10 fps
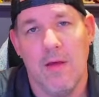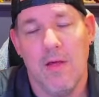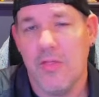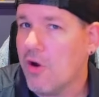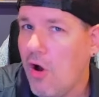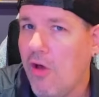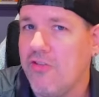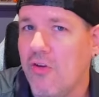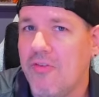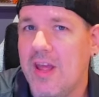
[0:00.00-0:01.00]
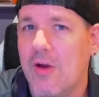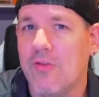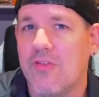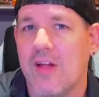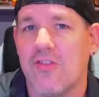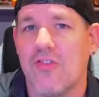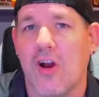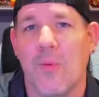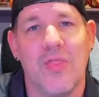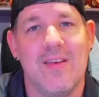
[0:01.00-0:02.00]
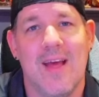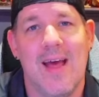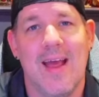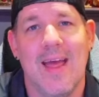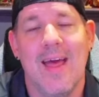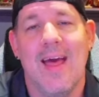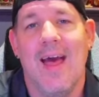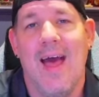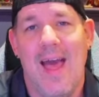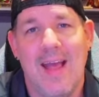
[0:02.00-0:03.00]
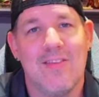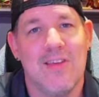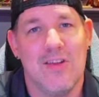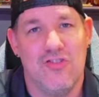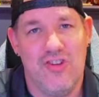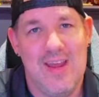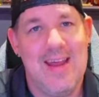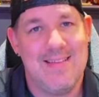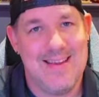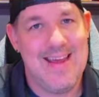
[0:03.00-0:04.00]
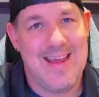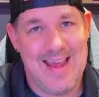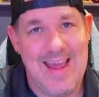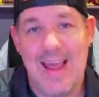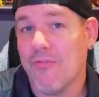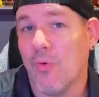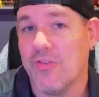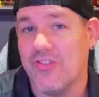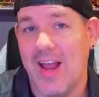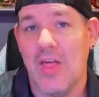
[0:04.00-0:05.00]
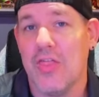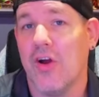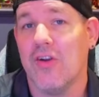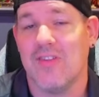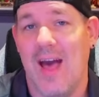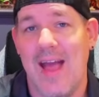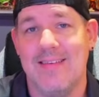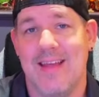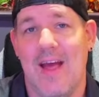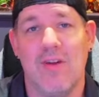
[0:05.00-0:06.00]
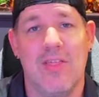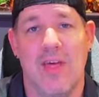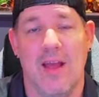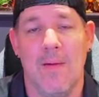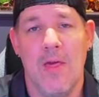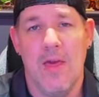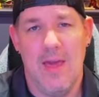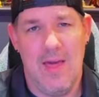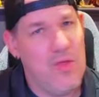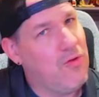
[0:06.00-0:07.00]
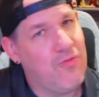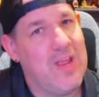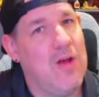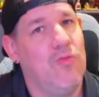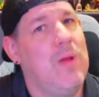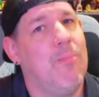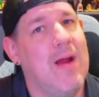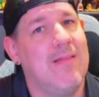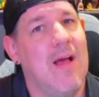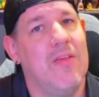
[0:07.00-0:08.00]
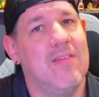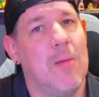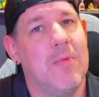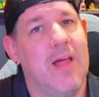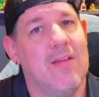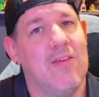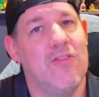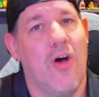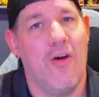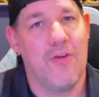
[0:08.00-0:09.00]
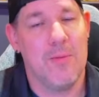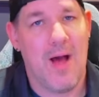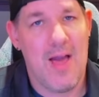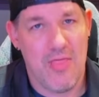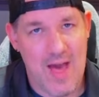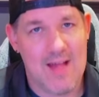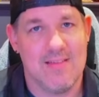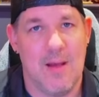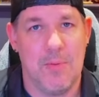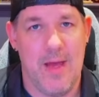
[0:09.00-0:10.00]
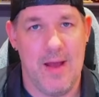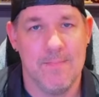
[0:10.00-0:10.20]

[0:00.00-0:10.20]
There are also videos that start with the tag XGtE for Xanathar's Guide to Everything. In those videos, we break down the subclasses offered by that supplement.